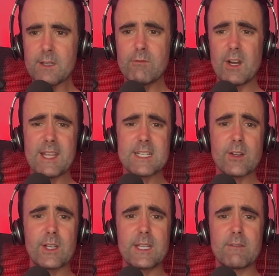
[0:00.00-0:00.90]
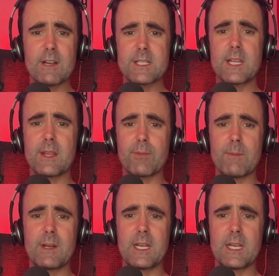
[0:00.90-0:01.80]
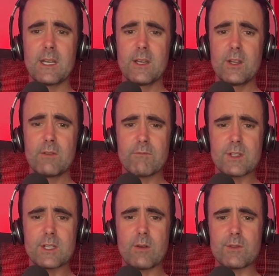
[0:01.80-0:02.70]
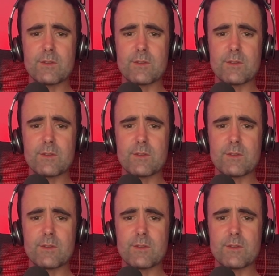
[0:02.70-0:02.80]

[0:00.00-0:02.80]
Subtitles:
Right, let's look at the rest of the other Premier League results